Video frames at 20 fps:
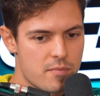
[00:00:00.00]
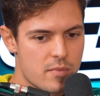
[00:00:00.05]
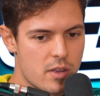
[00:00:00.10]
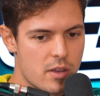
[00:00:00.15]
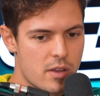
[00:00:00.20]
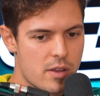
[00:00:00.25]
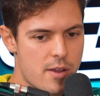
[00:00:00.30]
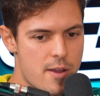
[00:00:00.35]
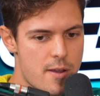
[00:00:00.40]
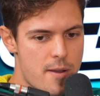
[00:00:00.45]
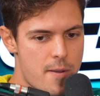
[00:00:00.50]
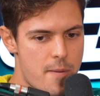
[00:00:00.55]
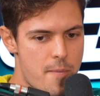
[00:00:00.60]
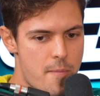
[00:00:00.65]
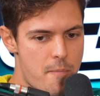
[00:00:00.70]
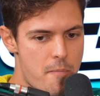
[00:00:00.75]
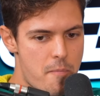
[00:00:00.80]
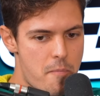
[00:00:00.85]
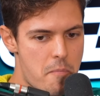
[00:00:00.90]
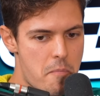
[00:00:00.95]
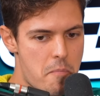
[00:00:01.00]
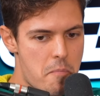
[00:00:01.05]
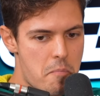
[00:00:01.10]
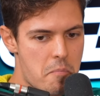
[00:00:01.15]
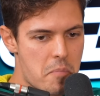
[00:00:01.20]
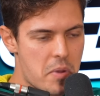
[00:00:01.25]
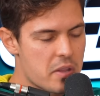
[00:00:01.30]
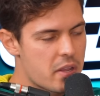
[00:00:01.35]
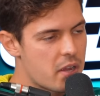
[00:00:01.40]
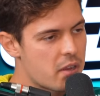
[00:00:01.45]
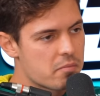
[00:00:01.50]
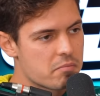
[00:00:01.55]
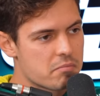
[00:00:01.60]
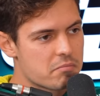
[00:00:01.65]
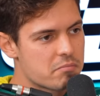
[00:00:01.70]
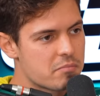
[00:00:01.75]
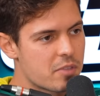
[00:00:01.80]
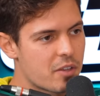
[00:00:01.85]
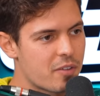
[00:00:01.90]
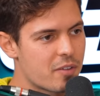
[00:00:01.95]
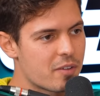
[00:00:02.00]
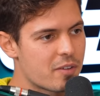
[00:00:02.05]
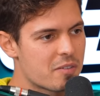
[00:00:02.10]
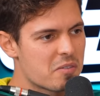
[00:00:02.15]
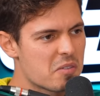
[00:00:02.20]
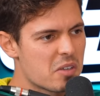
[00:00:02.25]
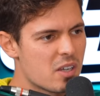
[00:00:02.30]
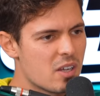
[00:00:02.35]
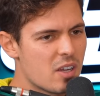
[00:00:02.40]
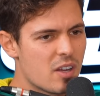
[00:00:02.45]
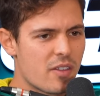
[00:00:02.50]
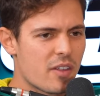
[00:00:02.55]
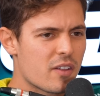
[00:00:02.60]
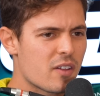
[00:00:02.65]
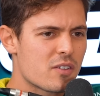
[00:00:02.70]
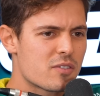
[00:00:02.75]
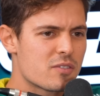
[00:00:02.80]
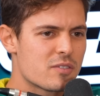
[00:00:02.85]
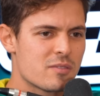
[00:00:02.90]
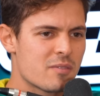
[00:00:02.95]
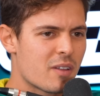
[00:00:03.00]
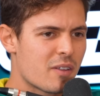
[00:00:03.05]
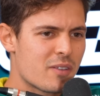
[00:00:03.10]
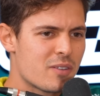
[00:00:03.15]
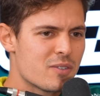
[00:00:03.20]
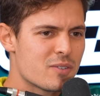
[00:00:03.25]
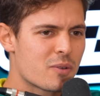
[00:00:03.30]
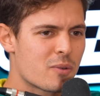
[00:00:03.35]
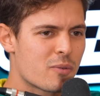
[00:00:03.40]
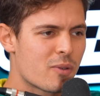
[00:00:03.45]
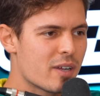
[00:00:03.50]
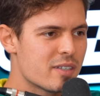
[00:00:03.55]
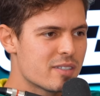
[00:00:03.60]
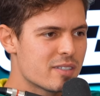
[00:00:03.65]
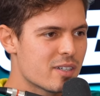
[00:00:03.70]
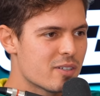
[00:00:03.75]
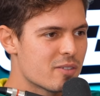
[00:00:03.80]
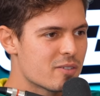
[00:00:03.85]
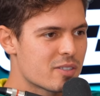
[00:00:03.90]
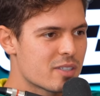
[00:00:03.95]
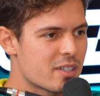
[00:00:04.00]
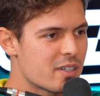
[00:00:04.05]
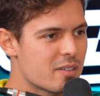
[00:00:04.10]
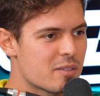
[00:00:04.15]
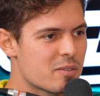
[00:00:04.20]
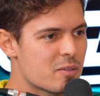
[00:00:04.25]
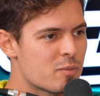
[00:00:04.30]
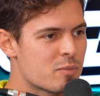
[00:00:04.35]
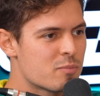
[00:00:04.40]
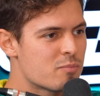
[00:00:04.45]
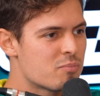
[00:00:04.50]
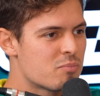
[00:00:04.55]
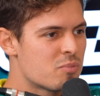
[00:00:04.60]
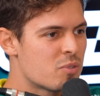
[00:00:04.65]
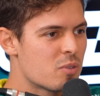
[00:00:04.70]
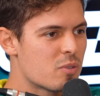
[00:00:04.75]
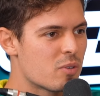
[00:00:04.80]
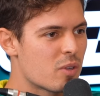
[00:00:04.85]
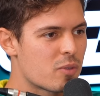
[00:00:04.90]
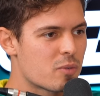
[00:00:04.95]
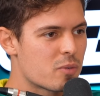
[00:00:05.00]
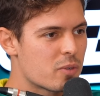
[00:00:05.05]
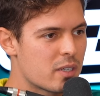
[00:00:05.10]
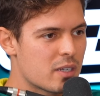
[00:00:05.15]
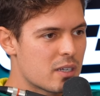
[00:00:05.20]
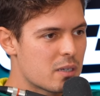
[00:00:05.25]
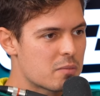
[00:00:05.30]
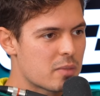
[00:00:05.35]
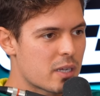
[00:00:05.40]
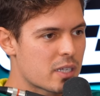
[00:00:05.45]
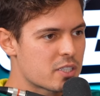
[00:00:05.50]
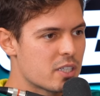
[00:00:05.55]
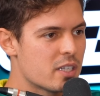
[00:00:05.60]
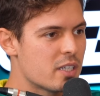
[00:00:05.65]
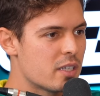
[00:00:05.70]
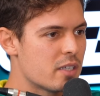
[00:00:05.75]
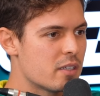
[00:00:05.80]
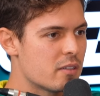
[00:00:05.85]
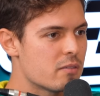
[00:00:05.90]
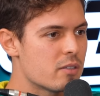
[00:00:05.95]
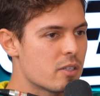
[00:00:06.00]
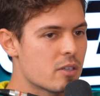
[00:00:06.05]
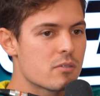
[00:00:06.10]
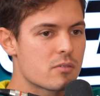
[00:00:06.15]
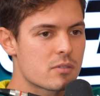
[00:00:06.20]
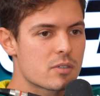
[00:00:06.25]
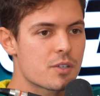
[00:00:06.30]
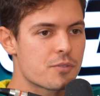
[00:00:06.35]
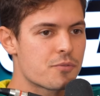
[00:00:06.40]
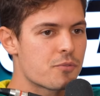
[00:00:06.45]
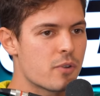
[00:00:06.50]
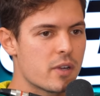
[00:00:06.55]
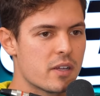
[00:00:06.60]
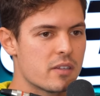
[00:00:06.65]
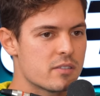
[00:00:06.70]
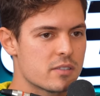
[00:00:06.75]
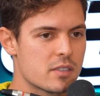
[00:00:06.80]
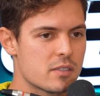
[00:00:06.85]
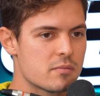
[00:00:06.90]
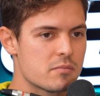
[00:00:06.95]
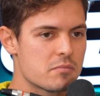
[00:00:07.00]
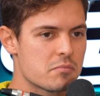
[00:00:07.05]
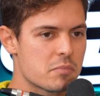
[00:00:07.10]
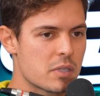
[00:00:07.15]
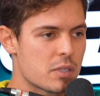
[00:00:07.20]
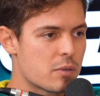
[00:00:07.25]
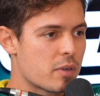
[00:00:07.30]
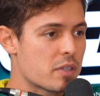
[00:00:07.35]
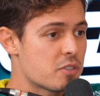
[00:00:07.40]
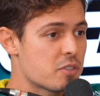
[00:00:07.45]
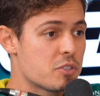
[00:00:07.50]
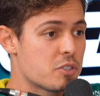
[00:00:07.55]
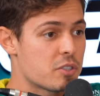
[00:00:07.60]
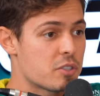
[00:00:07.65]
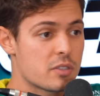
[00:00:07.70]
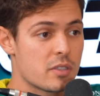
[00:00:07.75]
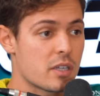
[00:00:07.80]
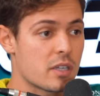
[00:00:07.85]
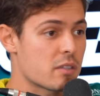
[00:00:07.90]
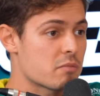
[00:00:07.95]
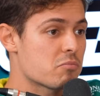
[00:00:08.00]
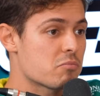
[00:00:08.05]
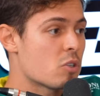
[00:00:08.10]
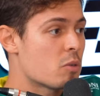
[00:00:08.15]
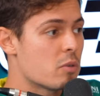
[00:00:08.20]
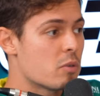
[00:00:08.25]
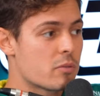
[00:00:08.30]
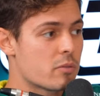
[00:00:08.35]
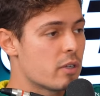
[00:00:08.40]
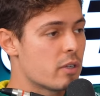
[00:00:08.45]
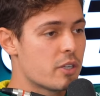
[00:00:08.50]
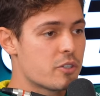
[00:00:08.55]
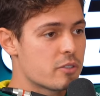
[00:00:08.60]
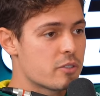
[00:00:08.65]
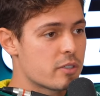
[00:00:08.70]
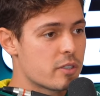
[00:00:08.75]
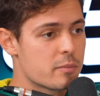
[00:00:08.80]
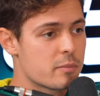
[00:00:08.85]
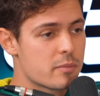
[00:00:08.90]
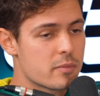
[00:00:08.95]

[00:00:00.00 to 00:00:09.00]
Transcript: Um, but yeah, nothing. I think not nothing too crazy. I would say two or three I'm actually you know good friends, and but the rest is just like normal relationship.